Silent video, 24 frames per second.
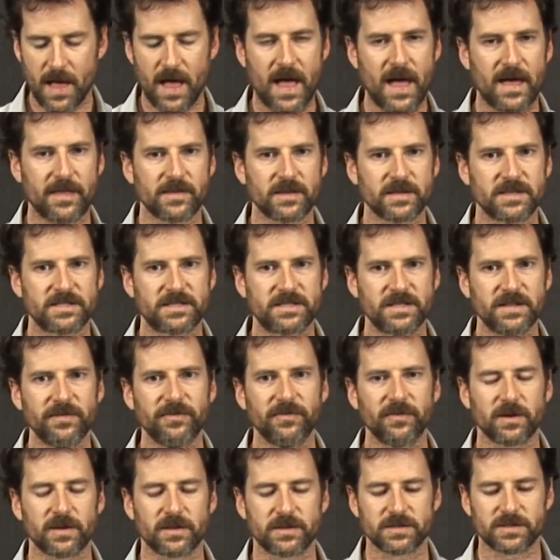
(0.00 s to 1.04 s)
and the
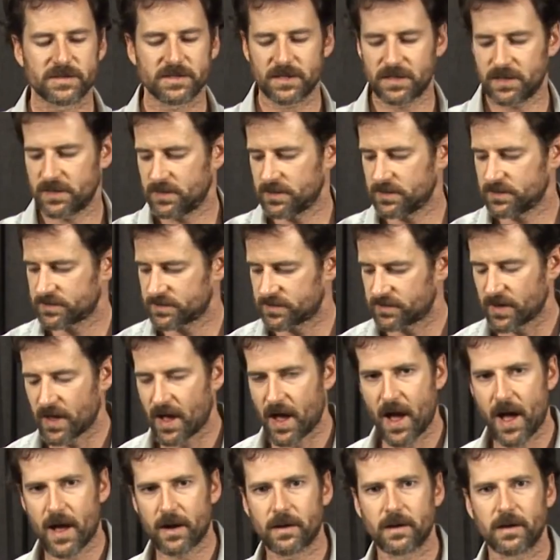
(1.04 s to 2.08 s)
difference is
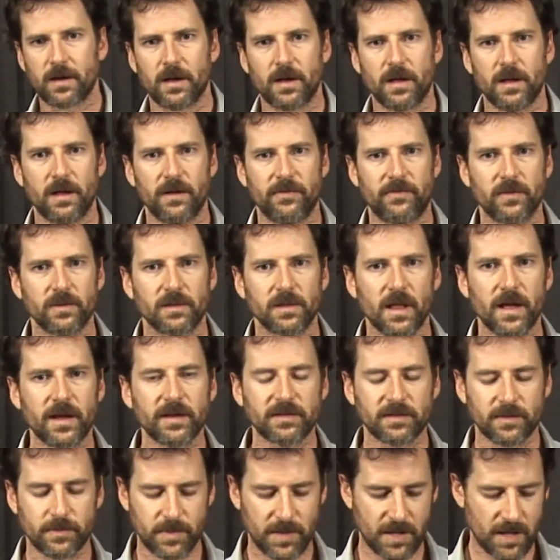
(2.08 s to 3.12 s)
that if you'd
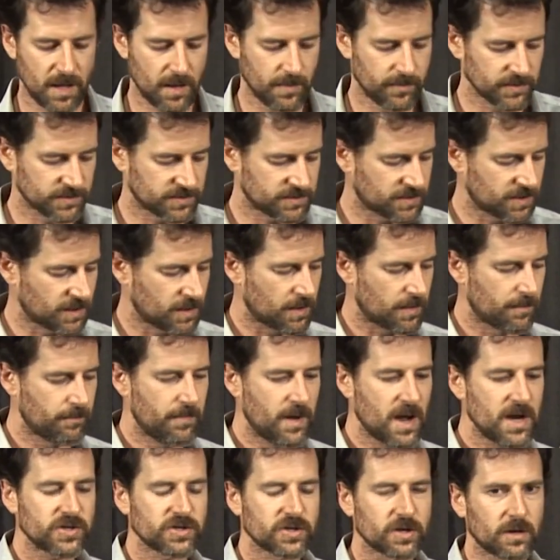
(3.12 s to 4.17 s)
like to be able to
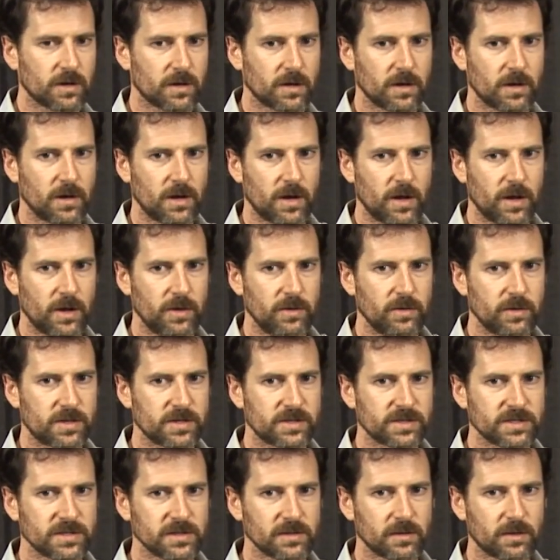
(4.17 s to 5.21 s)
measure, you
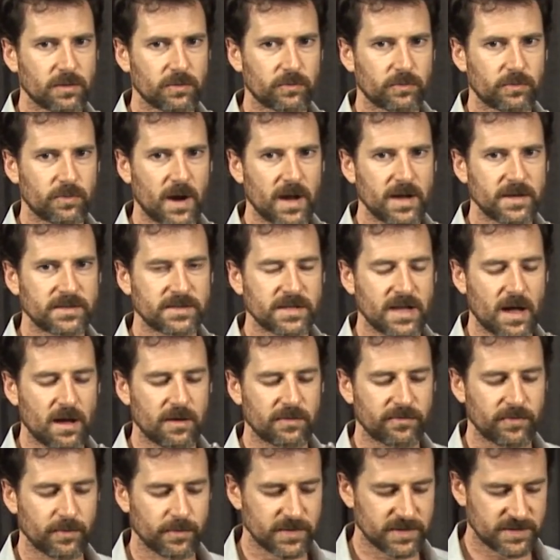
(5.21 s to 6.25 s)
can just look right down
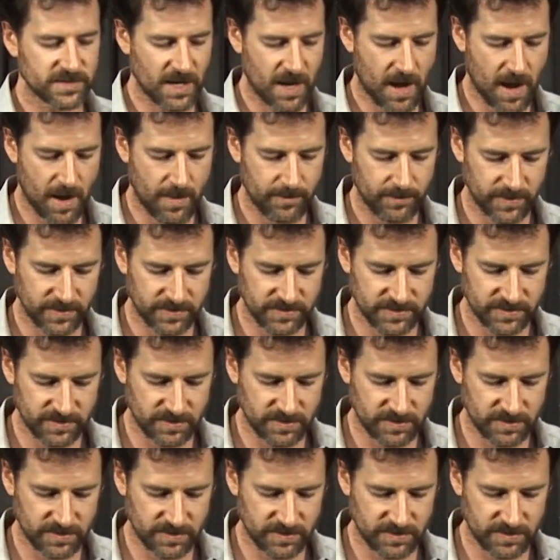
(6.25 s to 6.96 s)
from the top. And